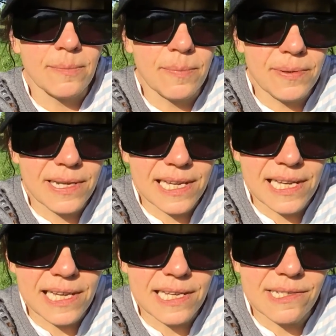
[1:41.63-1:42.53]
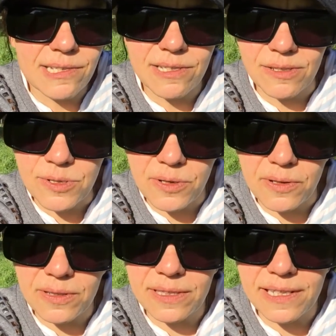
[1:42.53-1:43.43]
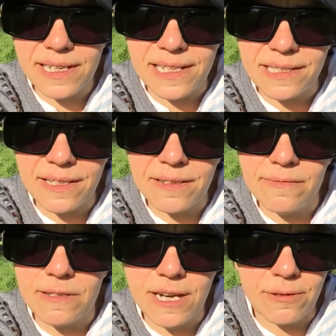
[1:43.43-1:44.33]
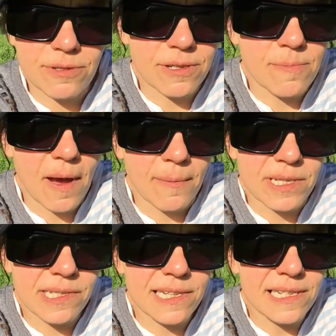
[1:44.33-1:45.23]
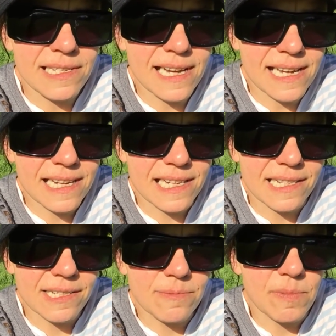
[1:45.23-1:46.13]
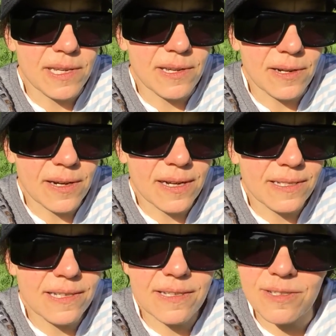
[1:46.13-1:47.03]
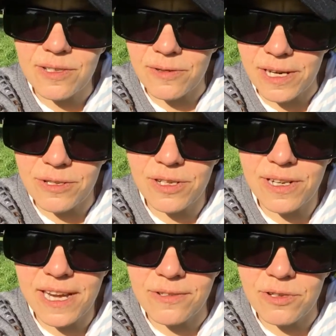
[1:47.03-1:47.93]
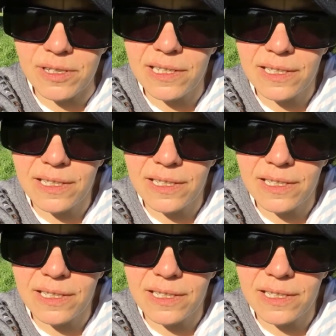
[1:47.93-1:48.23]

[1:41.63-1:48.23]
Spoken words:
please don't enter without your mommies and daddies, because stranger danger.